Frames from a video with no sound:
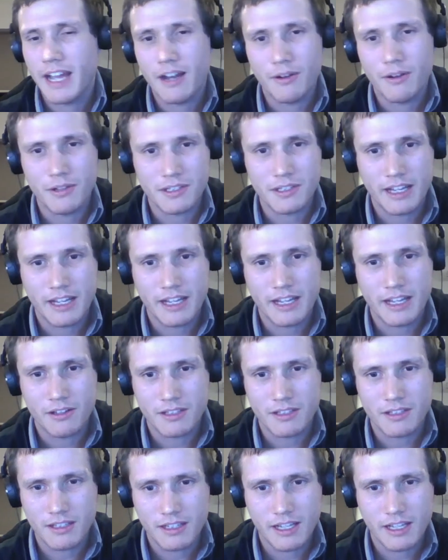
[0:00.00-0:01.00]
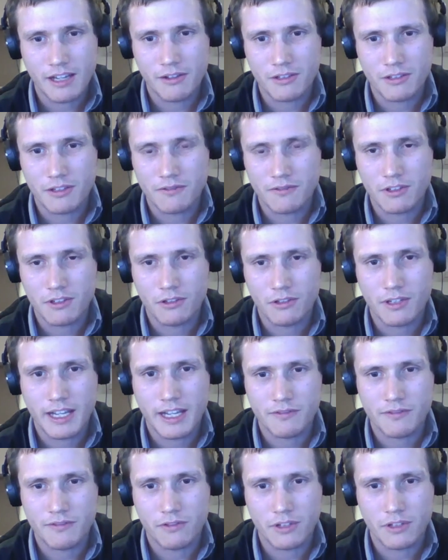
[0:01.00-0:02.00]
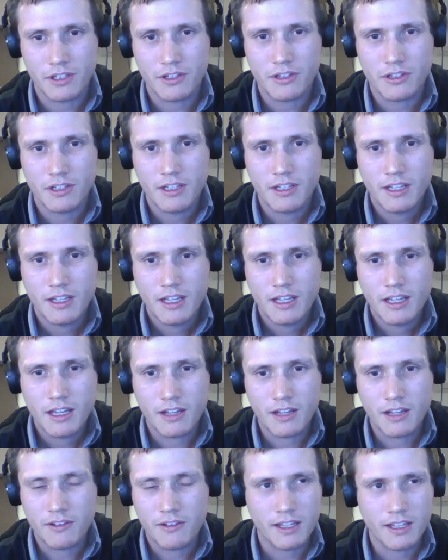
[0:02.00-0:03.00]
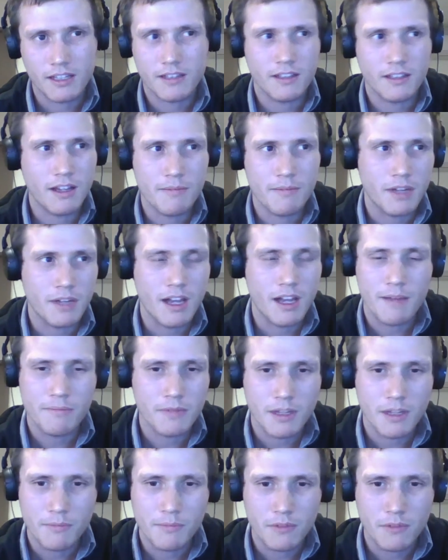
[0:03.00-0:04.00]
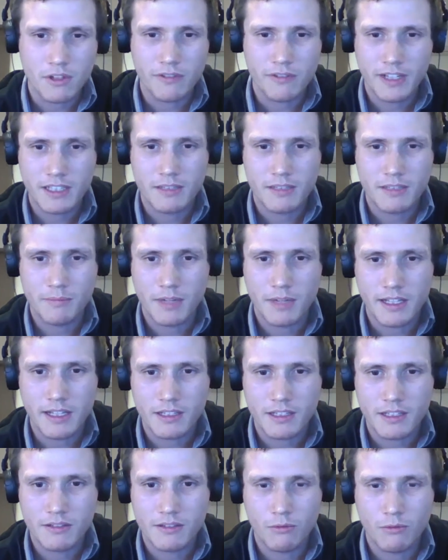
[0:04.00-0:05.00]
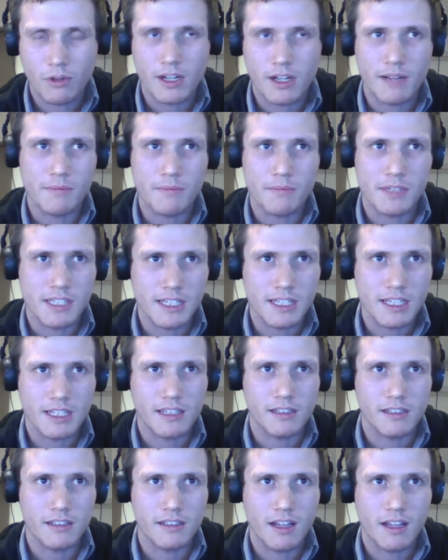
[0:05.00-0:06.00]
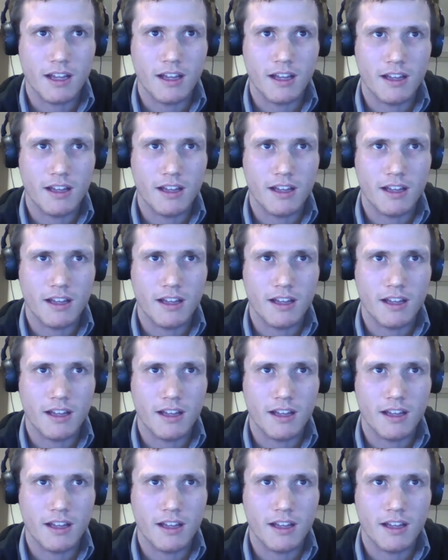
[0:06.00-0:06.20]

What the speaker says: hours and hours and hours of slaughterhouse footage and think, I'm not affected by this. What I'm seeing,